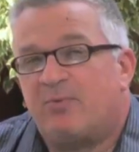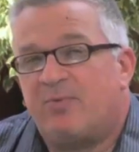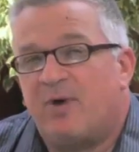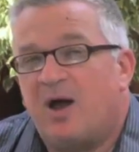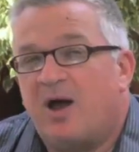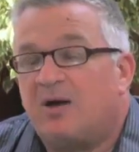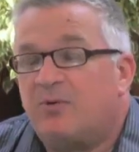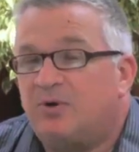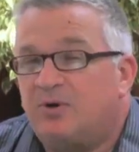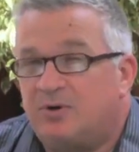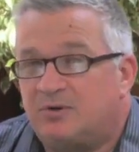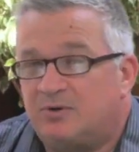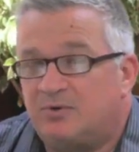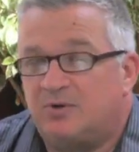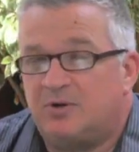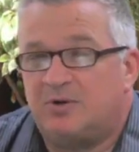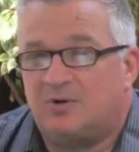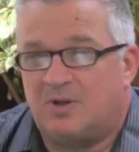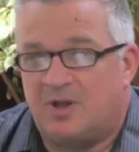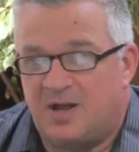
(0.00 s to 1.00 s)
bag when you're
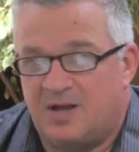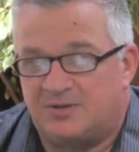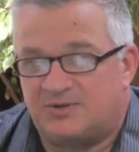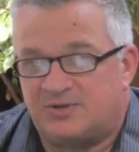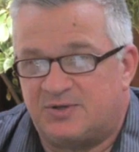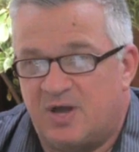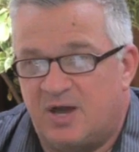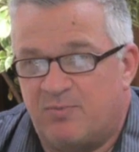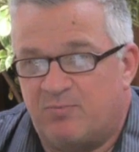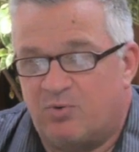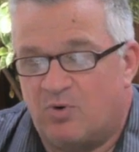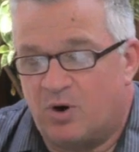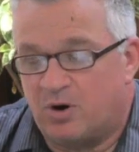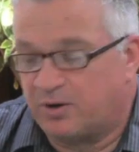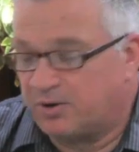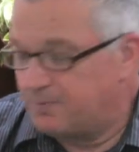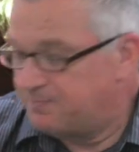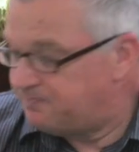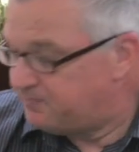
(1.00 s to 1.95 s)
doing landscape work.